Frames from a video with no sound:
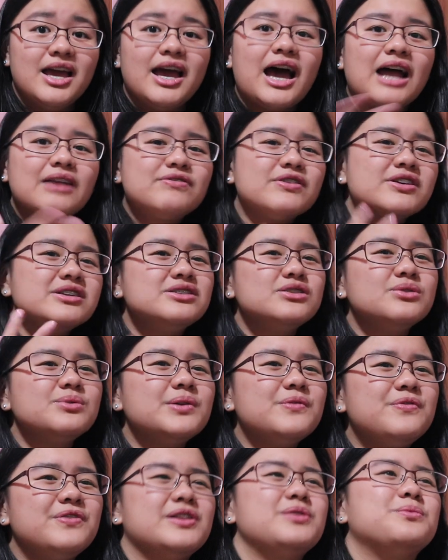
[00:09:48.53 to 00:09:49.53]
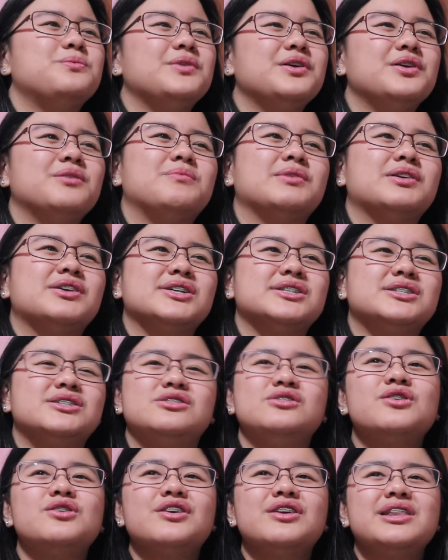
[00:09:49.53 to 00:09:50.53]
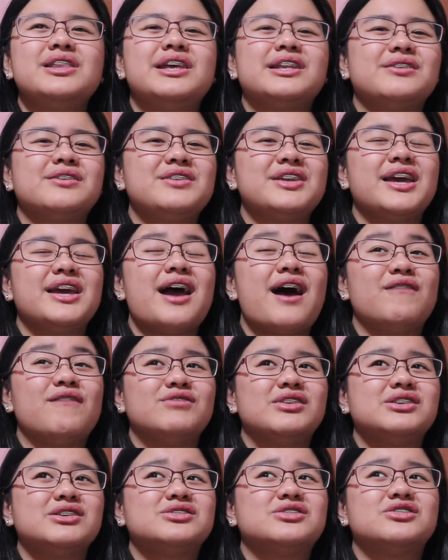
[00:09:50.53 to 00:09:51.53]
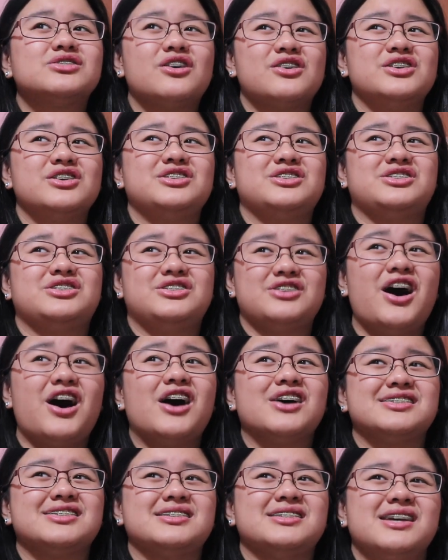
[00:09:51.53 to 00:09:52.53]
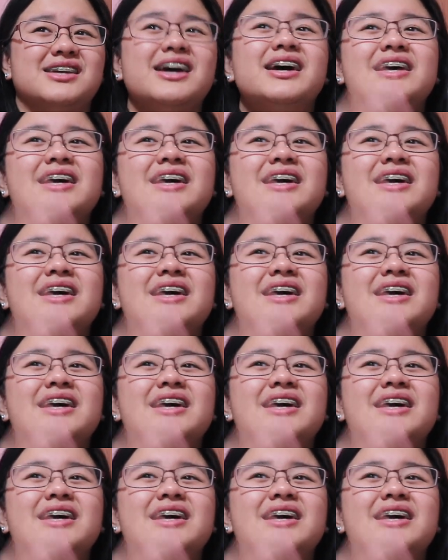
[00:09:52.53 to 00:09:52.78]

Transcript: At first, you will feel weird because you're literally having soy sauce